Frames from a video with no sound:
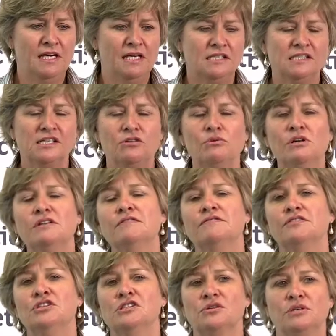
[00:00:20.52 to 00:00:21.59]
So one of the
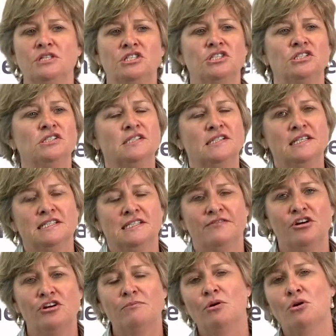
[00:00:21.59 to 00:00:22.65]
first questions it's
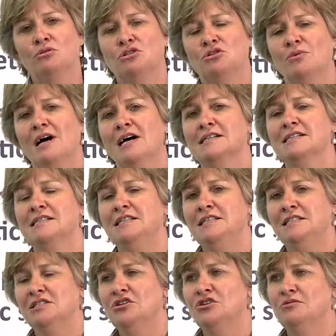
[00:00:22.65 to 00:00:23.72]
very important to ask
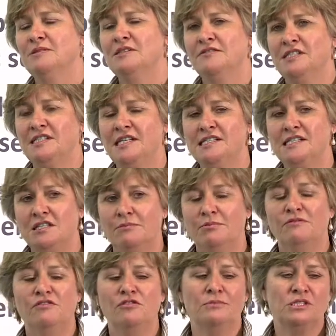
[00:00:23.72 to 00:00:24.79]
in terms of assessing the
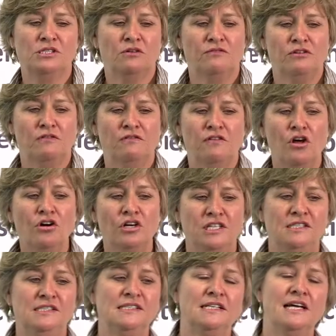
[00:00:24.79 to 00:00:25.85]
performance of your flock
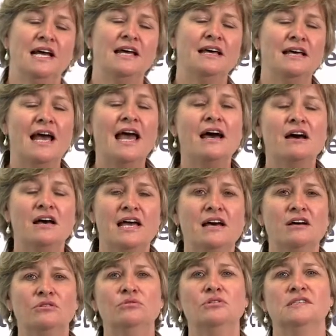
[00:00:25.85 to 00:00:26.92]
is,
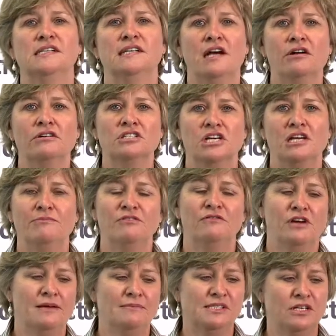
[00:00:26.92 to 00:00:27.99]
how good is the current team of
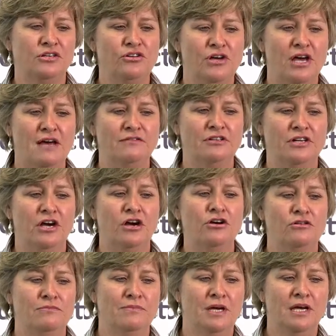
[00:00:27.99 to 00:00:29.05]
RAMs that you have at
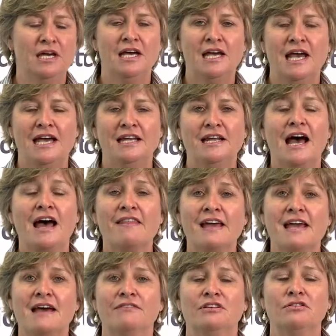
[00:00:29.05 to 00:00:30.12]
home? And are they
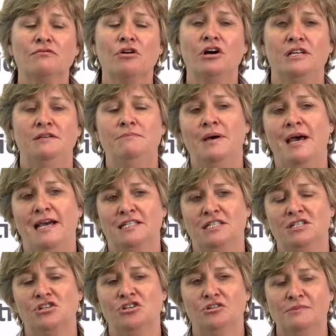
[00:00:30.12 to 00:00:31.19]
having the right impact
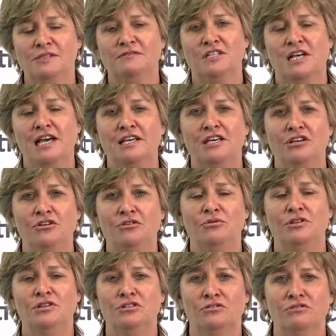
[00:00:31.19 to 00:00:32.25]
in terms of taking you
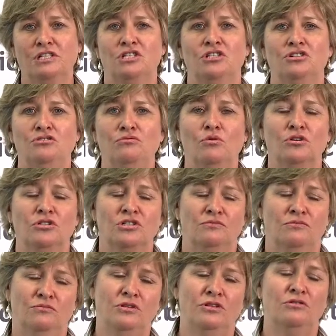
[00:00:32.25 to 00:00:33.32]
in the direction you want
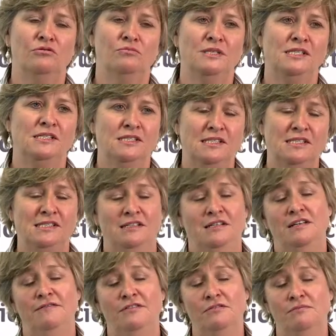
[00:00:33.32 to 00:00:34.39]
with your business? Is it,
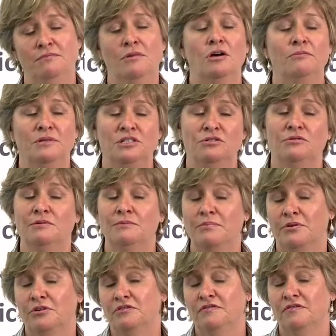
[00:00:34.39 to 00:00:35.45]
if it might be to
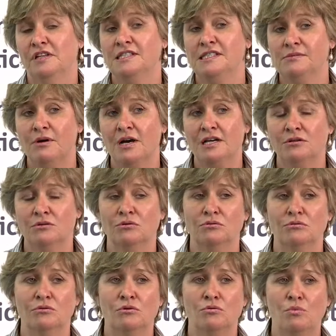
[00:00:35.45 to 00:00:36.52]
improve fleece weight
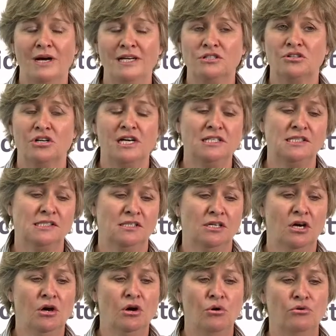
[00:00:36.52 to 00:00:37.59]
or weight traits,
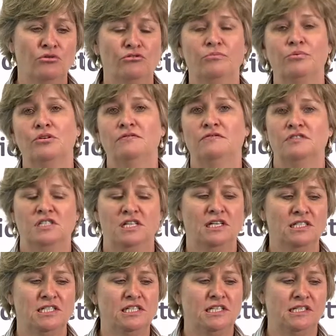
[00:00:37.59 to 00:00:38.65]
or to improve
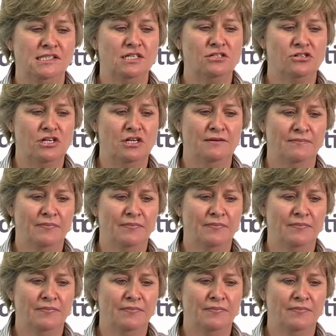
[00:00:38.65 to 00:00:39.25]
fertility, etc.